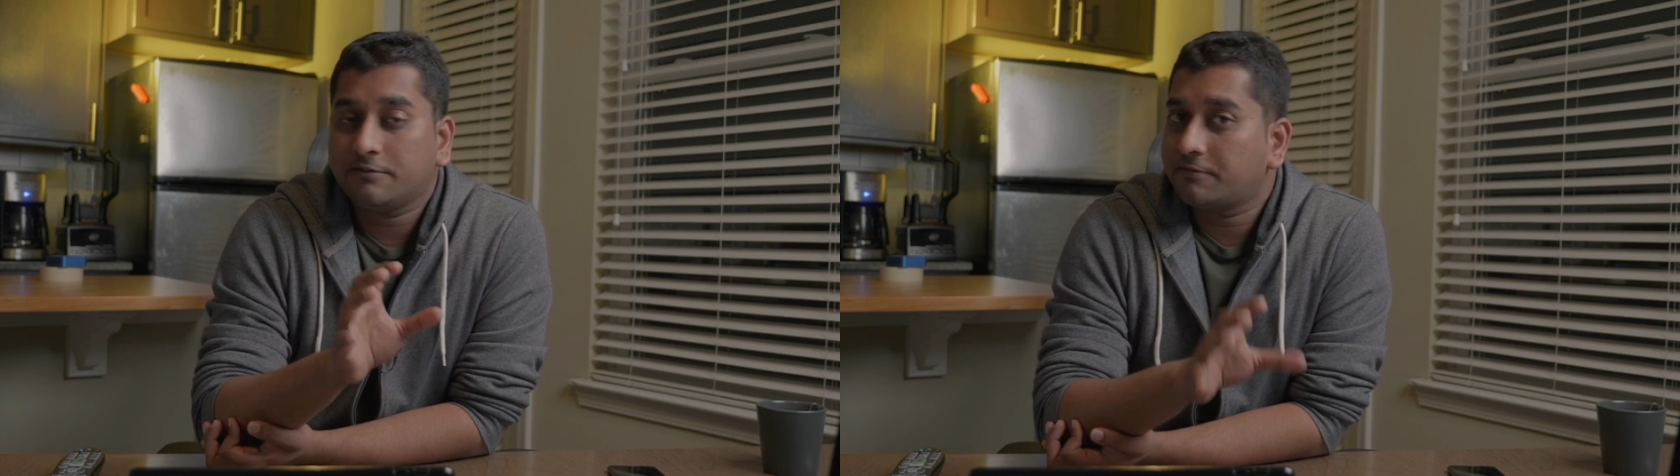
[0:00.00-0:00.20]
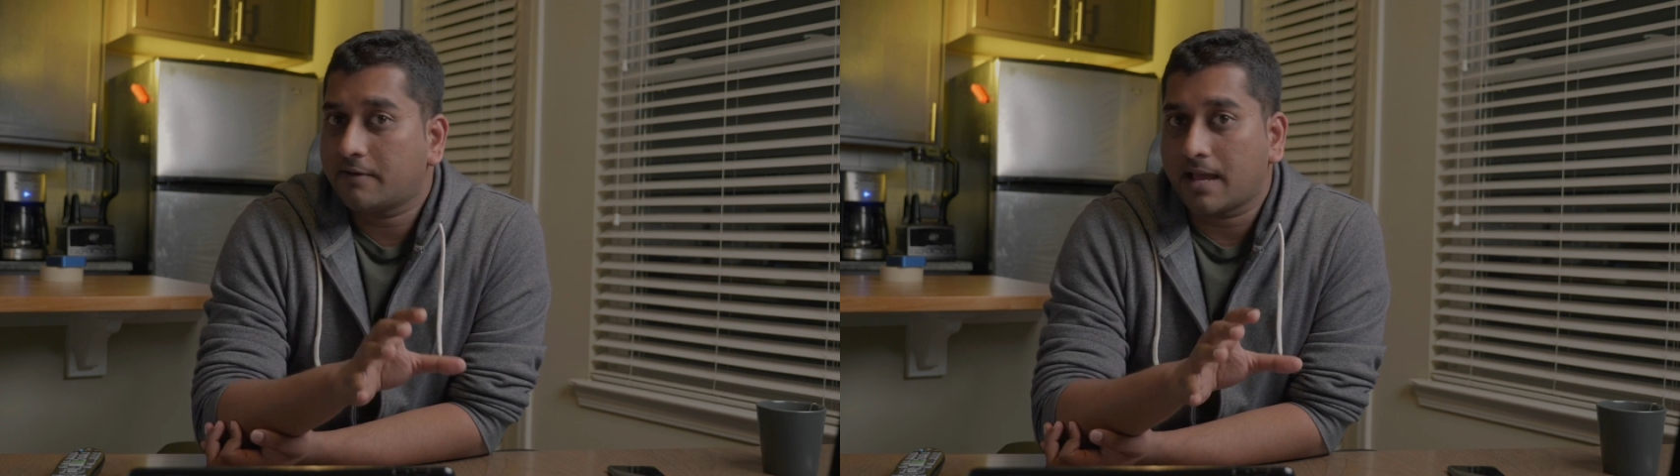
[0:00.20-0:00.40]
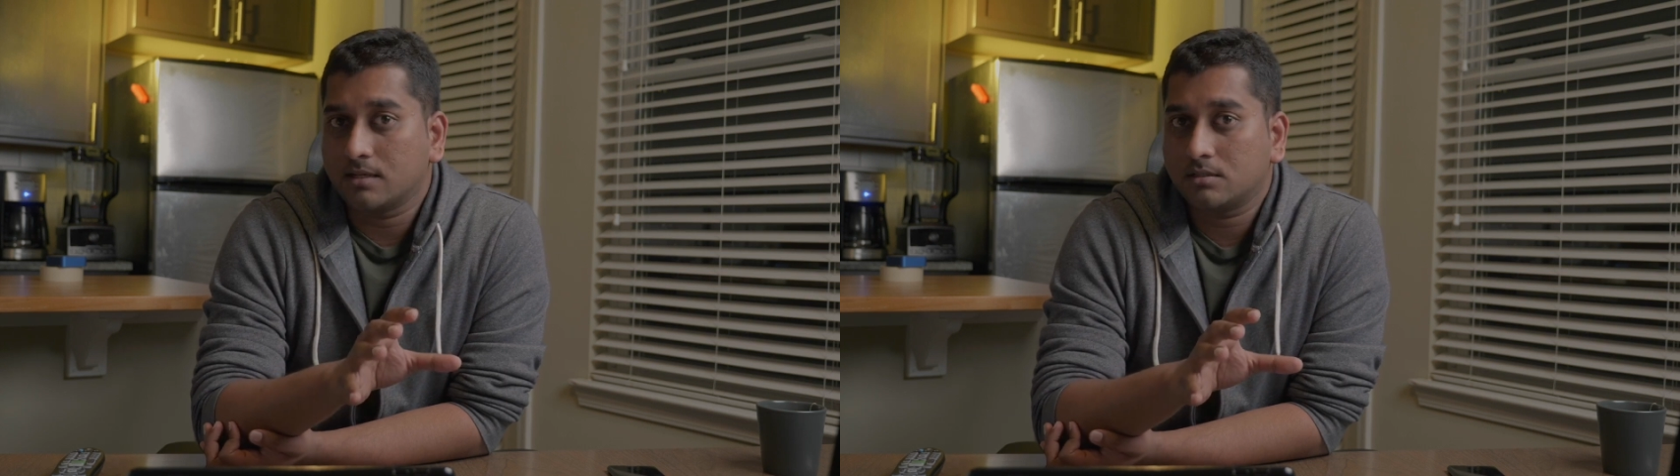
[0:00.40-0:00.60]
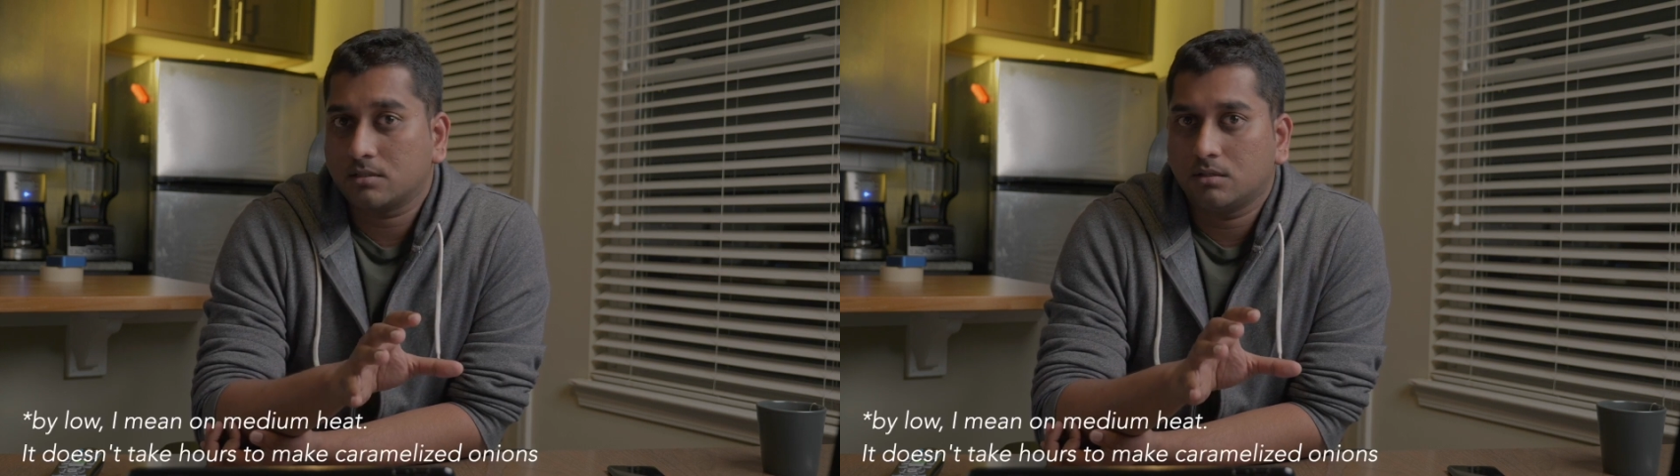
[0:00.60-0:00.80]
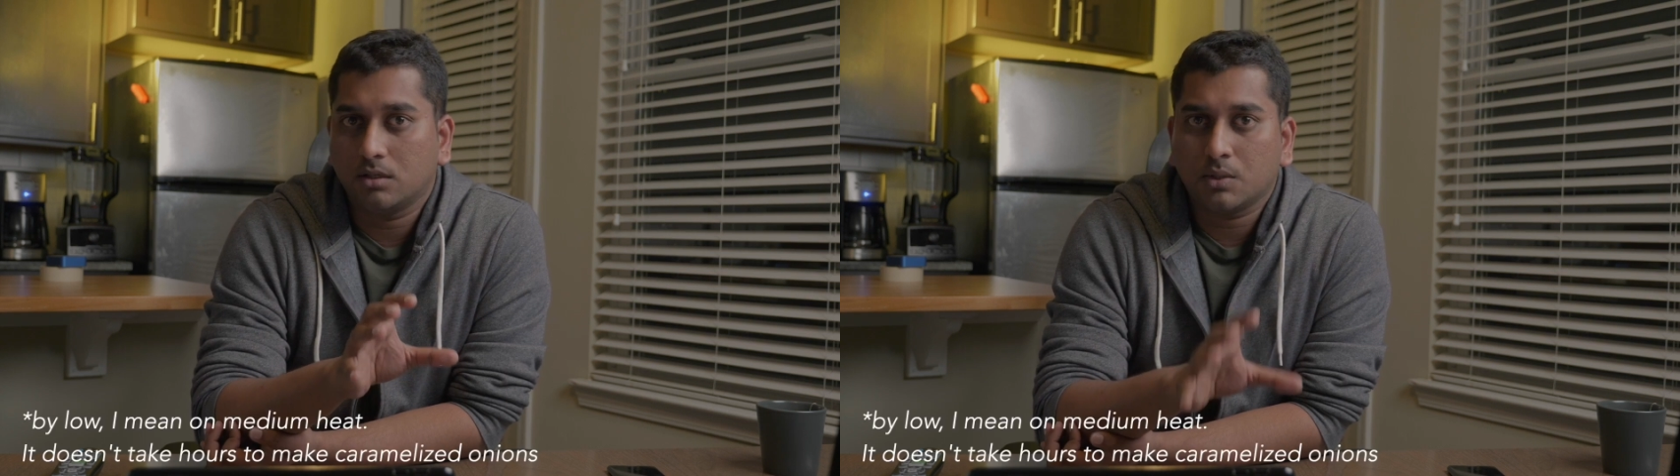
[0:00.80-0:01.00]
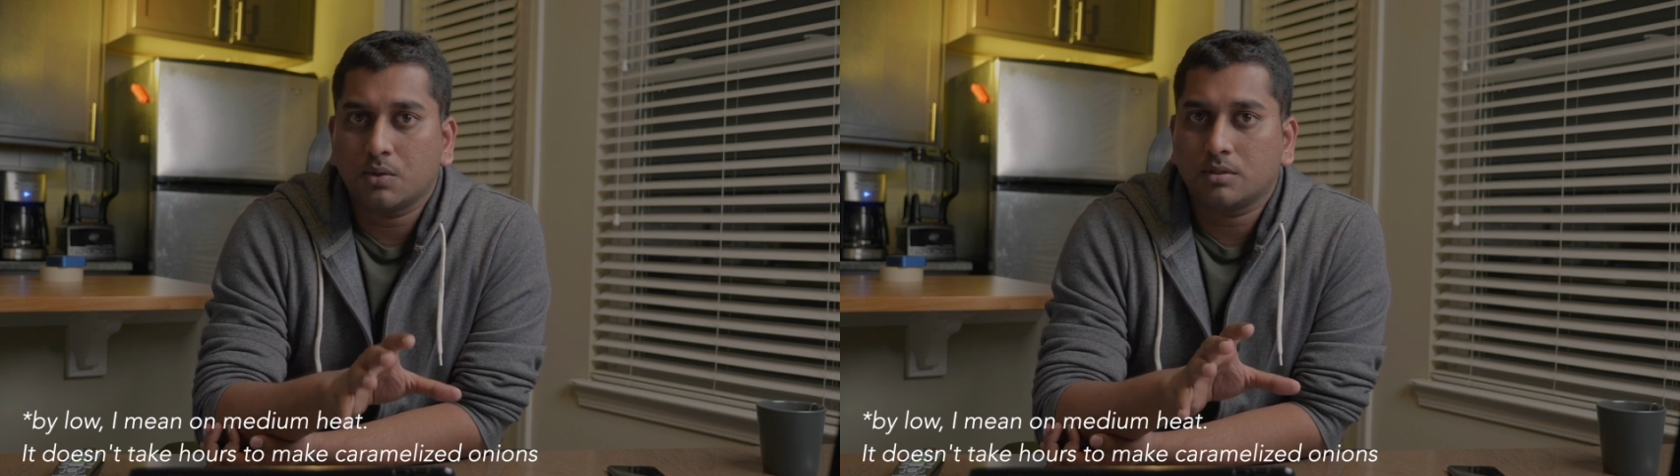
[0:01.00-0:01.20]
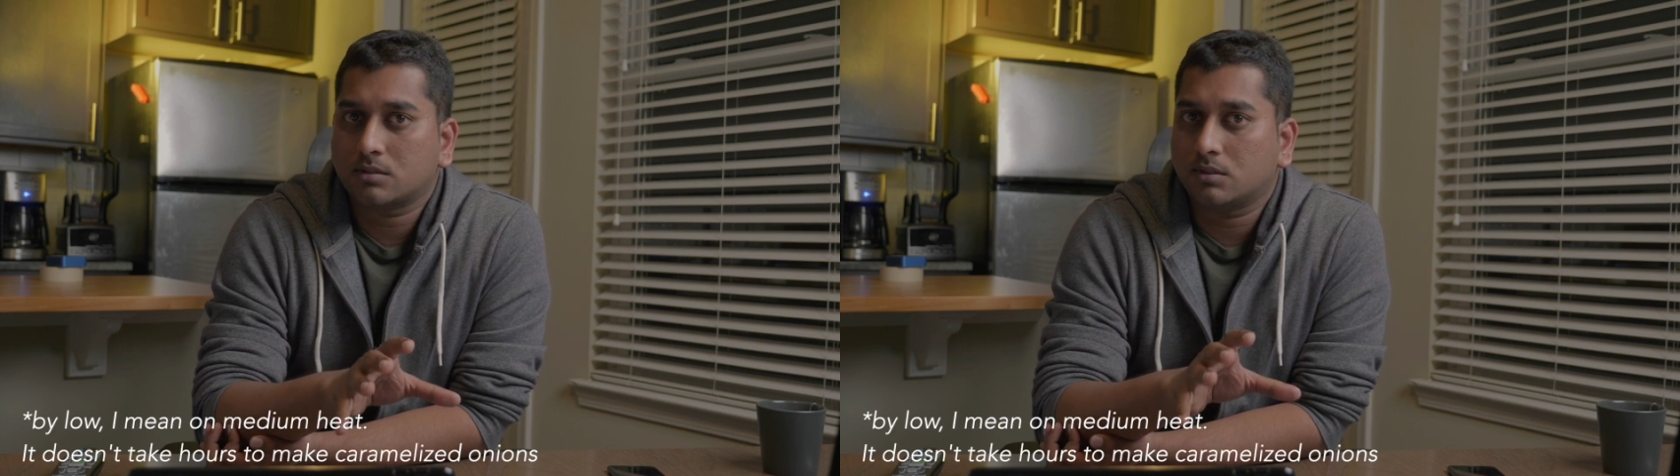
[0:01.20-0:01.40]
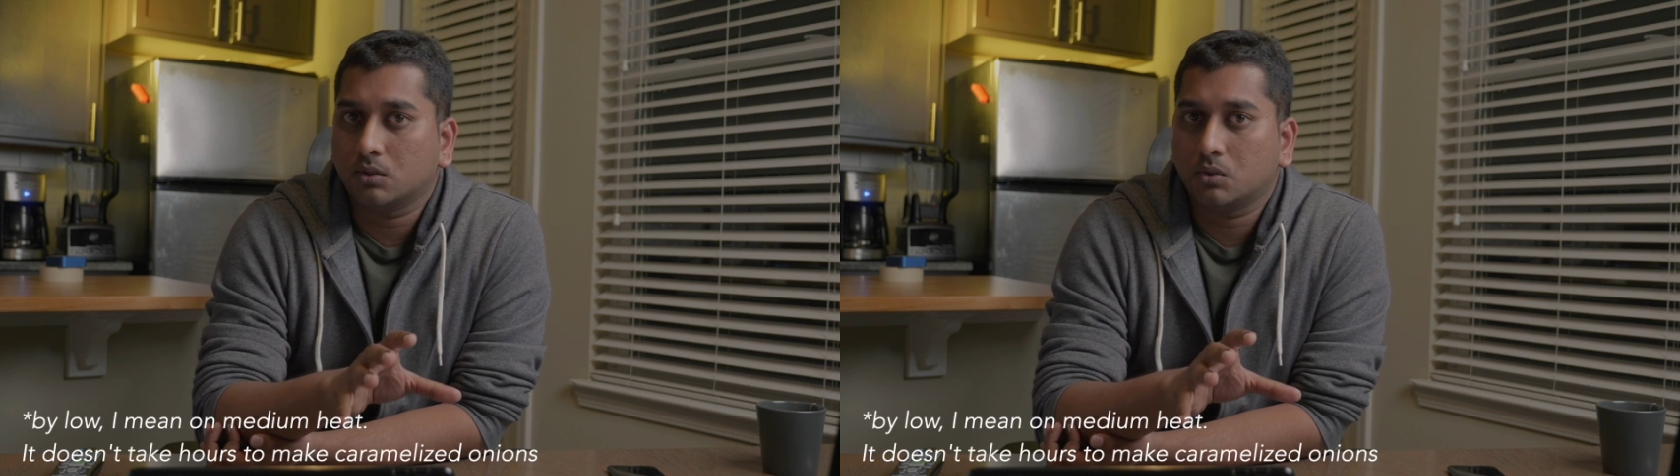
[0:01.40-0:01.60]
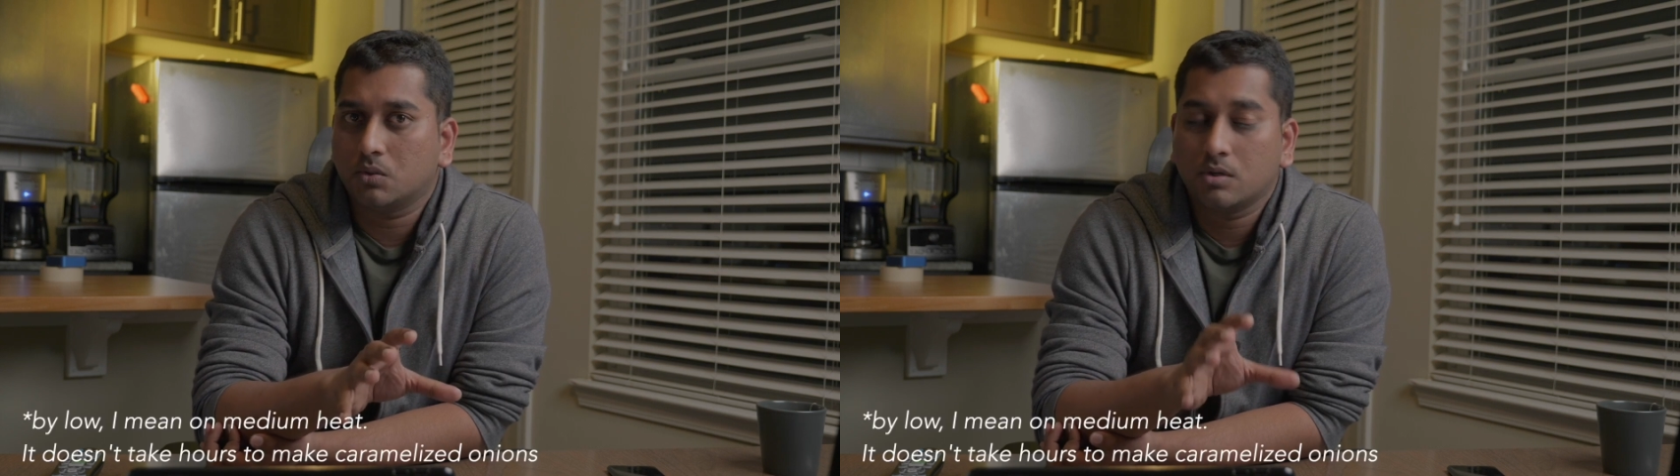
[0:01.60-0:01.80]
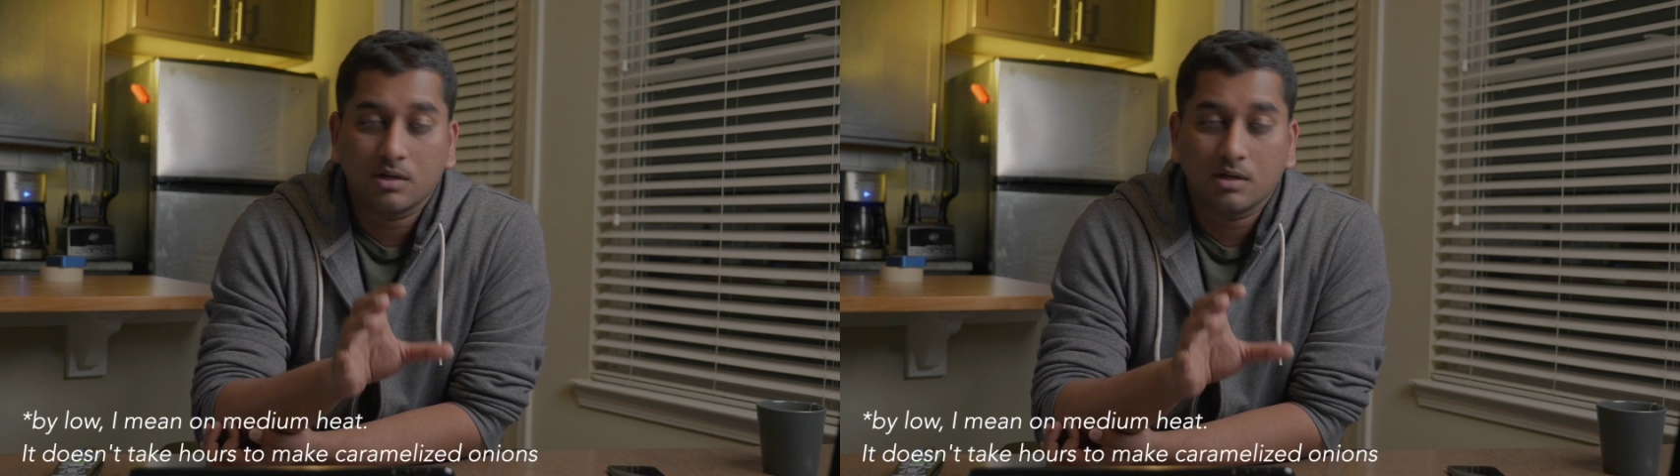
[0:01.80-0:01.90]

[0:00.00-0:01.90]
fat, low and slow,